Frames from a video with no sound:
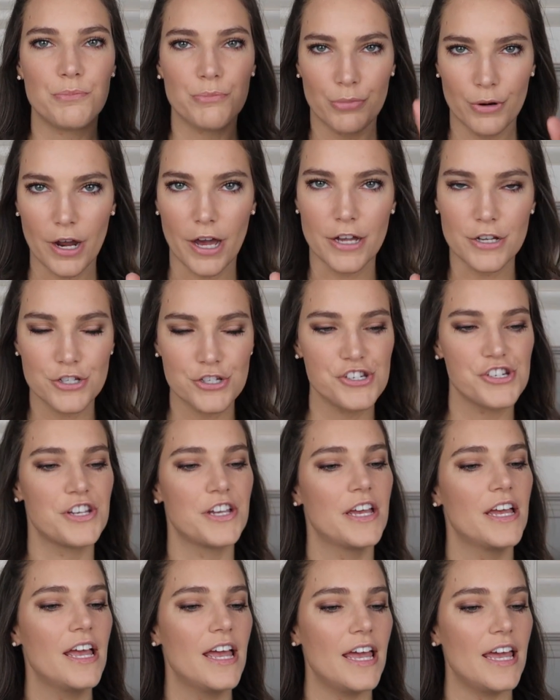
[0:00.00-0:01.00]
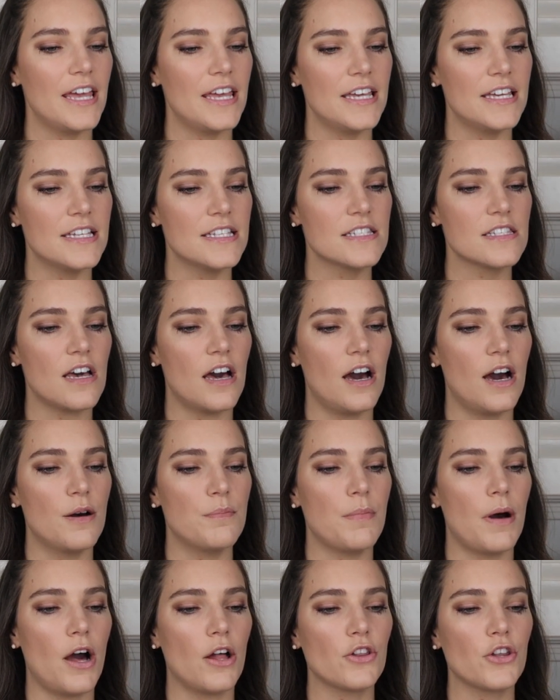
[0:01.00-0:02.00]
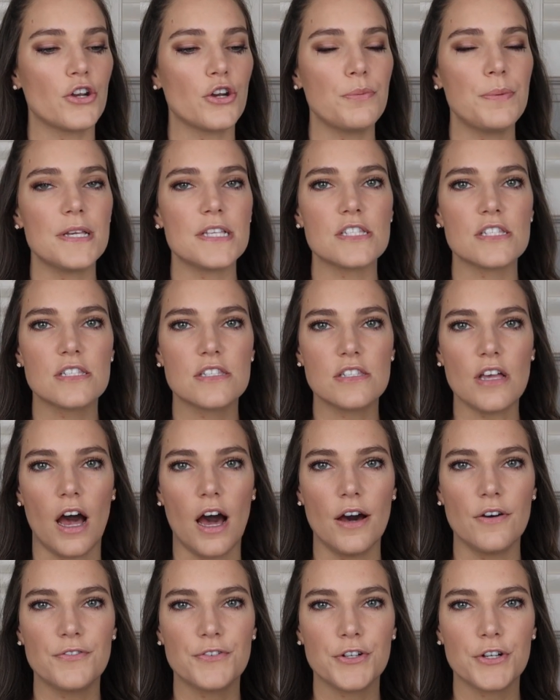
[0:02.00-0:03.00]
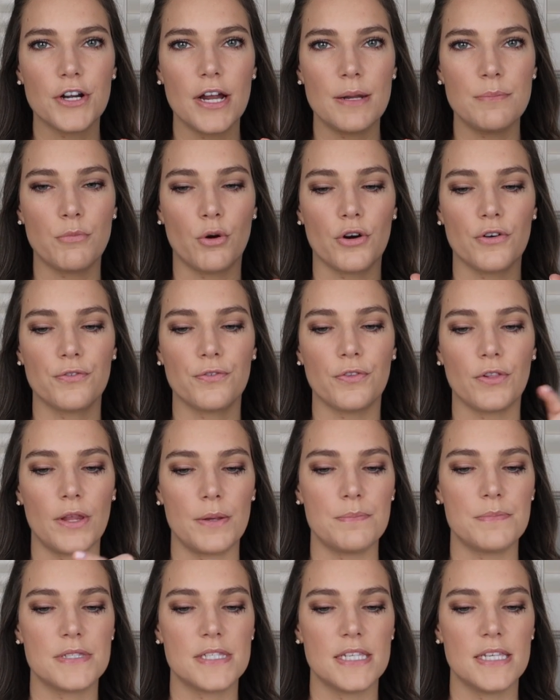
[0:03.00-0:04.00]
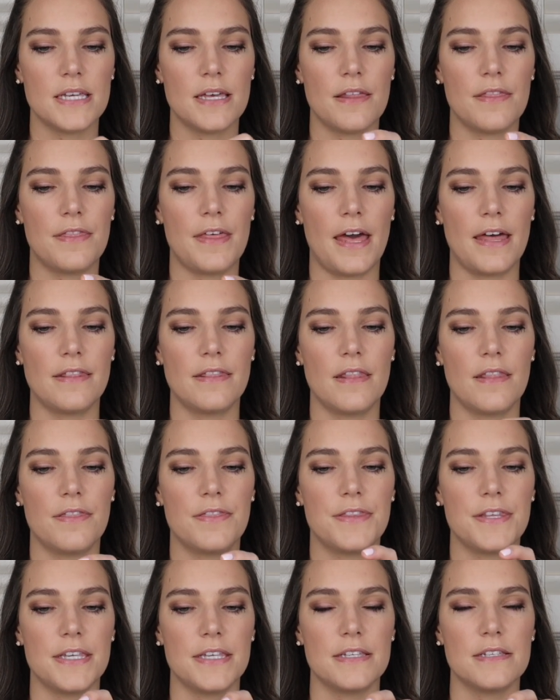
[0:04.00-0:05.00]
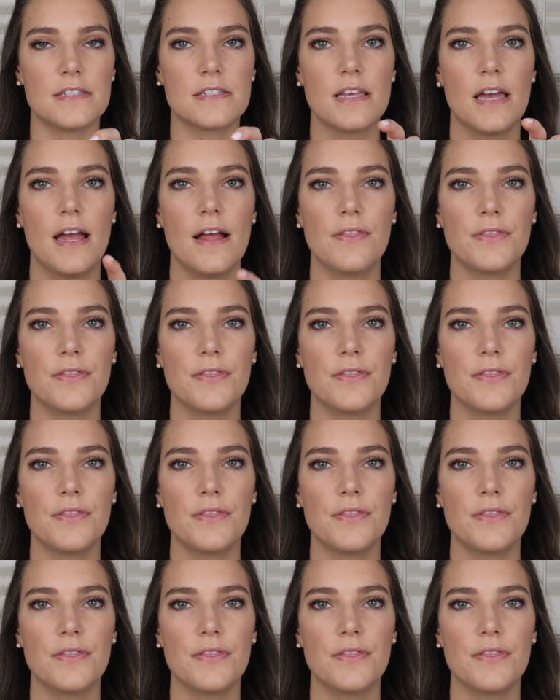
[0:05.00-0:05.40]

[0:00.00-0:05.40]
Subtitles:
brush is a little bit softer and more flimsy than these.